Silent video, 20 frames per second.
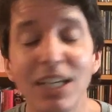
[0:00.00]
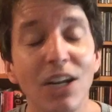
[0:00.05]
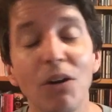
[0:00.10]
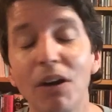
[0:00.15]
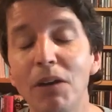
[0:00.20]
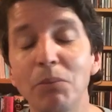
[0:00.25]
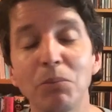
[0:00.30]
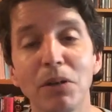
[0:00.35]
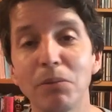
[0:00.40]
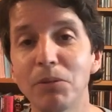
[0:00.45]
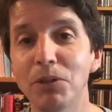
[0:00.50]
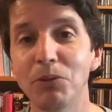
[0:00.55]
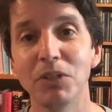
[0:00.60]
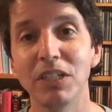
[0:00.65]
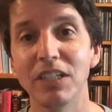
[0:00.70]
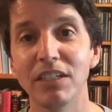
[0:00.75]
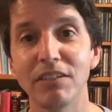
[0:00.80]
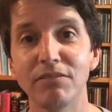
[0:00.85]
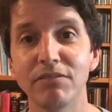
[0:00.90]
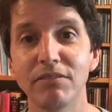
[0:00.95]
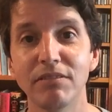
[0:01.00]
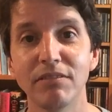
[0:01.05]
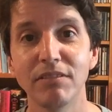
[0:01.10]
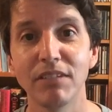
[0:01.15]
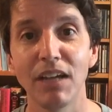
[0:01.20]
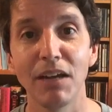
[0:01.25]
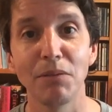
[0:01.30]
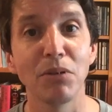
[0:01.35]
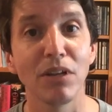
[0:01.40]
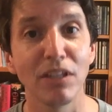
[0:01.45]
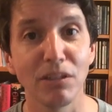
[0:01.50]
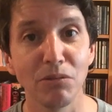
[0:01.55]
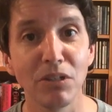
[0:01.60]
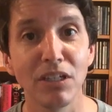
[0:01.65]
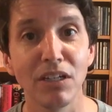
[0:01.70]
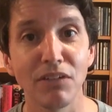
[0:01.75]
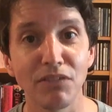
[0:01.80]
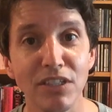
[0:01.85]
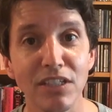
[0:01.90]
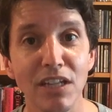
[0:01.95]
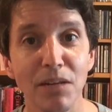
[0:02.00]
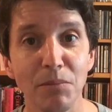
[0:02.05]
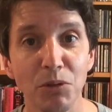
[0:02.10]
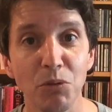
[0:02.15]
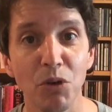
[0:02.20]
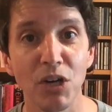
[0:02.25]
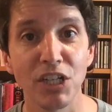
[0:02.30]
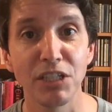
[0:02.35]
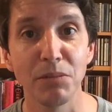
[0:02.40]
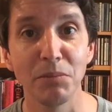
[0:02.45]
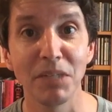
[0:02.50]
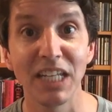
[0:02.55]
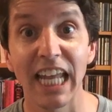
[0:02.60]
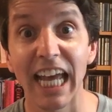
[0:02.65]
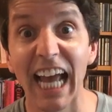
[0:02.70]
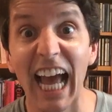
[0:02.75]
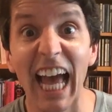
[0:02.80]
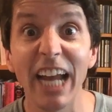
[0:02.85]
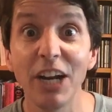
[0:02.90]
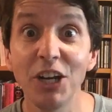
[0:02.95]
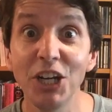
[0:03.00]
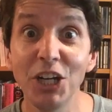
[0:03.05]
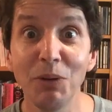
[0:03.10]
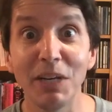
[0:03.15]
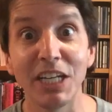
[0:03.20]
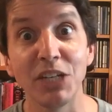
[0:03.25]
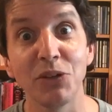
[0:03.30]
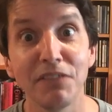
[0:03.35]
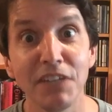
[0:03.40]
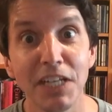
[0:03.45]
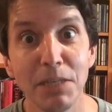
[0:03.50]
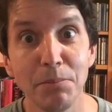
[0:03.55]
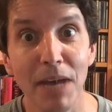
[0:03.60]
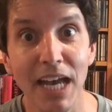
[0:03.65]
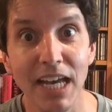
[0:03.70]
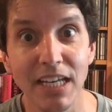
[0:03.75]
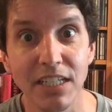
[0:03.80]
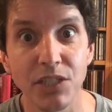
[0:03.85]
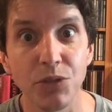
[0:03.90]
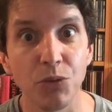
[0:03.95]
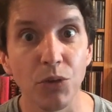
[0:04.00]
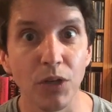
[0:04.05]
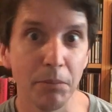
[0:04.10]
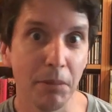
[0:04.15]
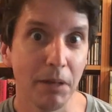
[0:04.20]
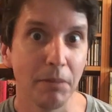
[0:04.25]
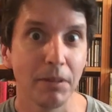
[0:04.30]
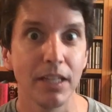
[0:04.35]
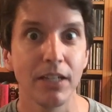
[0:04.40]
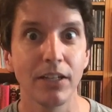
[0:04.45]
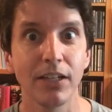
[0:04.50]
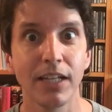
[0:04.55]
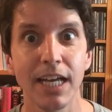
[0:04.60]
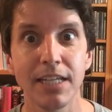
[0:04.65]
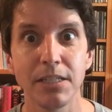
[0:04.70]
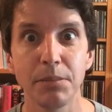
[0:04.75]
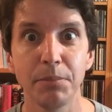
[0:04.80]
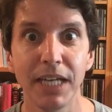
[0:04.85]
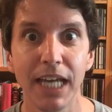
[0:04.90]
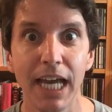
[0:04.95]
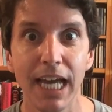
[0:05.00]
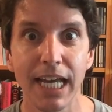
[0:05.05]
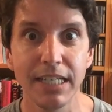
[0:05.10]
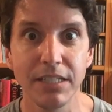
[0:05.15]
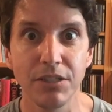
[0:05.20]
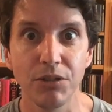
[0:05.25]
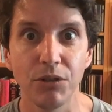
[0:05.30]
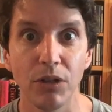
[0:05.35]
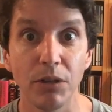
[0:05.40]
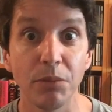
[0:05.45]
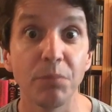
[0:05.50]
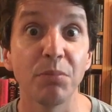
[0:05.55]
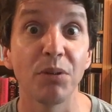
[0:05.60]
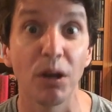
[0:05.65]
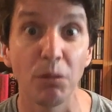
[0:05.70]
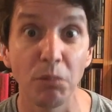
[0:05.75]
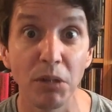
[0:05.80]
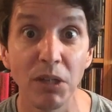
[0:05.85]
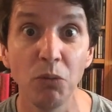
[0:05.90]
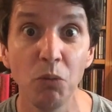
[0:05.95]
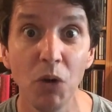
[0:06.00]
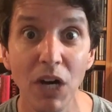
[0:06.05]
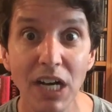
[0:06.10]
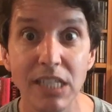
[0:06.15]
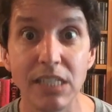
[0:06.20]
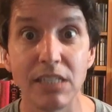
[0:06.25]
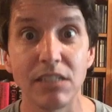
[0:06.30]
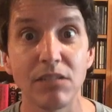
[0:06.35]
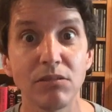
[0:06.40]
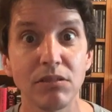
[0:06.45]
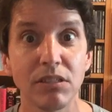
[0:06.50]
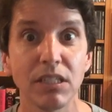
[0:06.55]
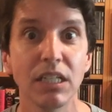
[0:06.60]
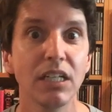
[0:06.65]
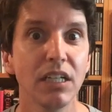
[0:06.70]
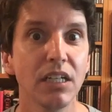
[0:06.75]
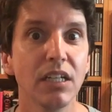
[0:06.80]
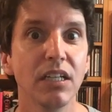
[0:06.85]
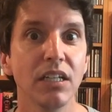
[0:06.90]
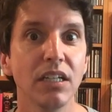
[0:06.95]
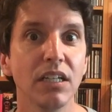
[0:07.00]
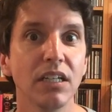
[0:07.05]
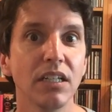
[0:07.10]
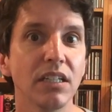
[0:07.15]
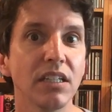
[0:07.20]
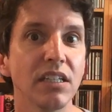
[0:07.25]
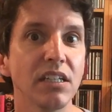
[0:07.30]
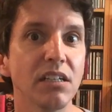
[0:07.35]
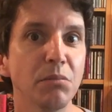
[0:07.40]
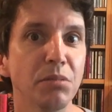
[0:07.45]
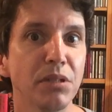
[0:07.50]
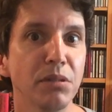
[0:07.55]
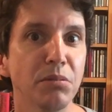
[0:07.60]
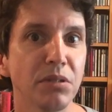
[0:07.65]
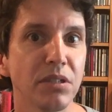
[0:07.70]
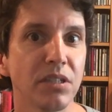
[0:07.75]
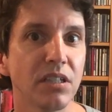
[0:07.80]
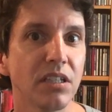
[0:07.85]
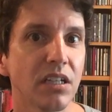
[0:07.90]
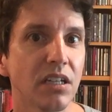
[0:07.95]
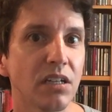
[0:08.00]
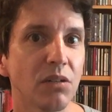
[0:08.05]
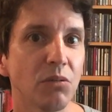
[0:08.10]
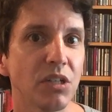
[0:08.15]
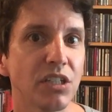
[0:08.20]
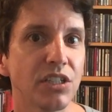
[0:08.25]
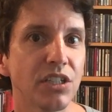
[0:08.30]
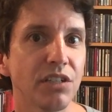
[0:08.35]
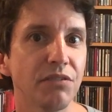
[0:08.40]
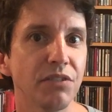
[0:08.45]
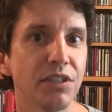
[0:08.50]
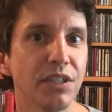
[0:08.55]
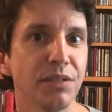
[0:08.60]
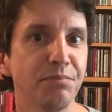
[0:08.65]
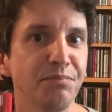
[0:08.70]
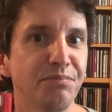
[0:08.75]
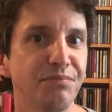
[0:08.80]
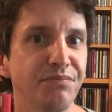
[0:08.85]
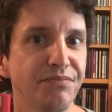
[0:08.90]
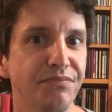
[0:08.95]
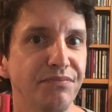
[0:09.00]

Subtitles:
No, I probably wouldn't have. I probably wouldn't have, because I'd be watching being like, I don't know, I don't have any backstory. Maybe the little guy's a big asshole. It probably was. Those little people, you gotta watch out for them.